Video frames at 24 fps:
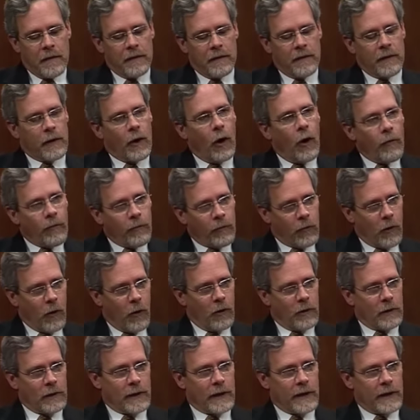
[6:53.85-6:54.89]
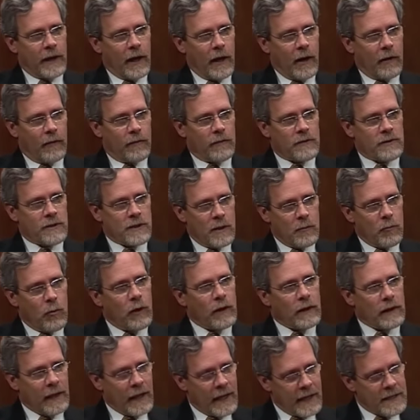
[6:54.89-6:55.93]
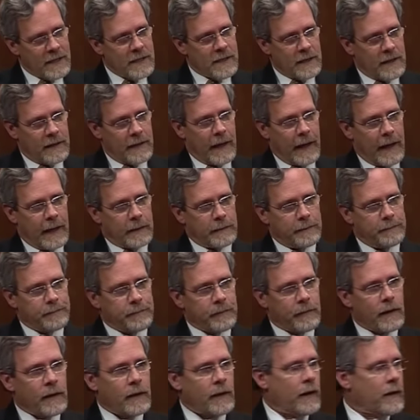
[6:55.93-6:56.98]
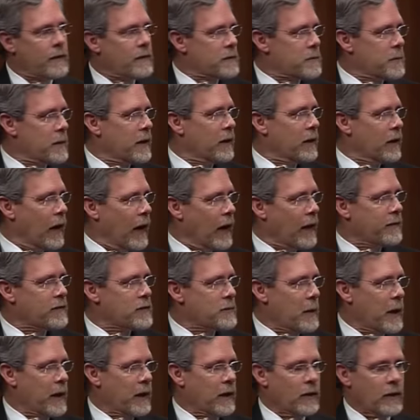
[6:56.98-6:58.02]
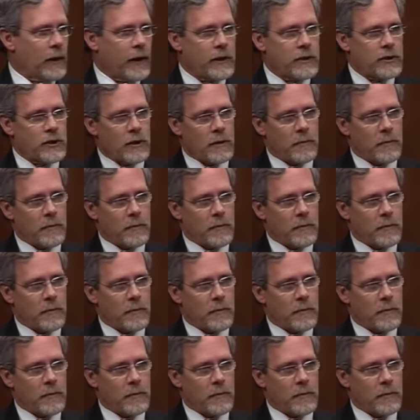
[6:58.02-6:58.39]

The overall lead, however, is somewhat less than that. Now, there's been a lot of speculation